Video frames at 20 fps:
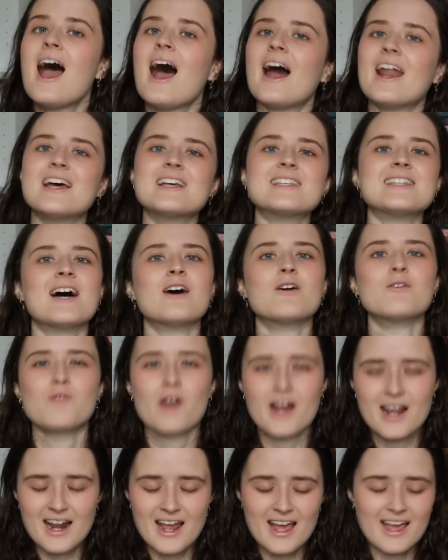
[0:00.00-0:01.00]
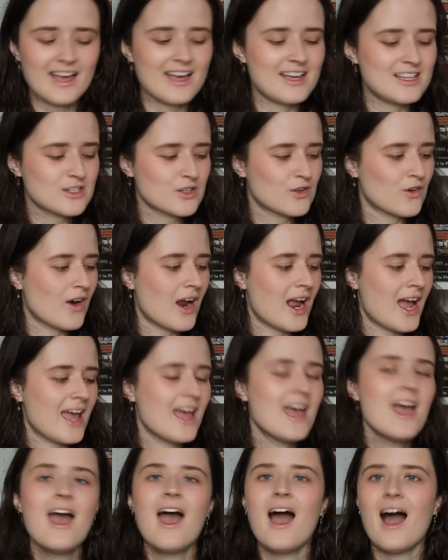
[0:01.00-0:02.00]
and it is now raining, it's grey